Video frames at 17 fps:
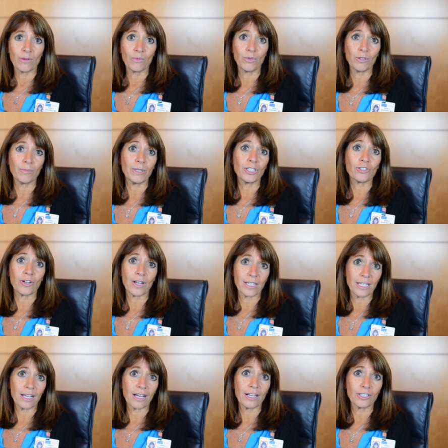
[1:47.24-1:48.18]
We'll be
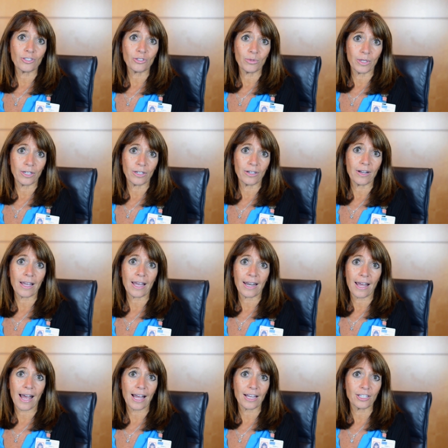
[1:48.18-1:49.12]
trending on Twitter at
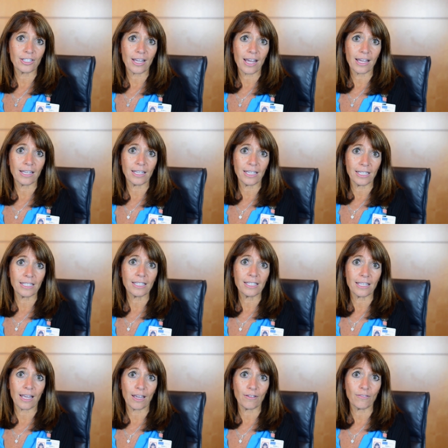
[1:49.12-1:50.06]
hashtag
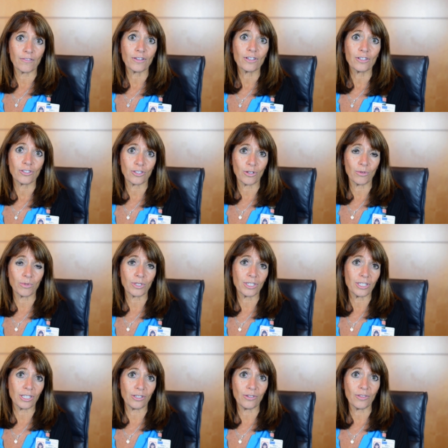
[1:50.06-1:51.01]
EatSafe, so we'll
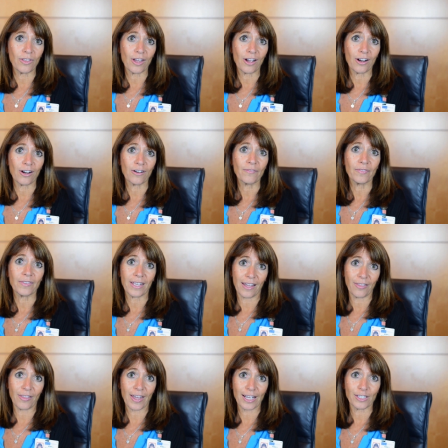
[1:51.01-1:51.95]
see you there,
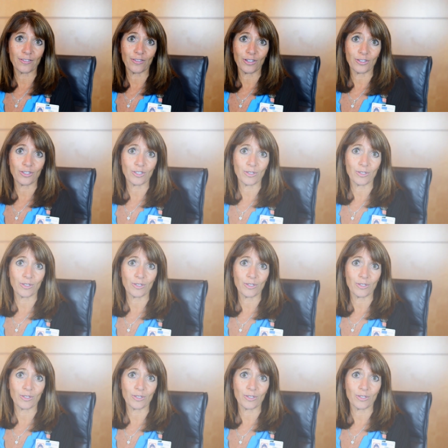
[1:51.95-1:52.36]
and thanks for your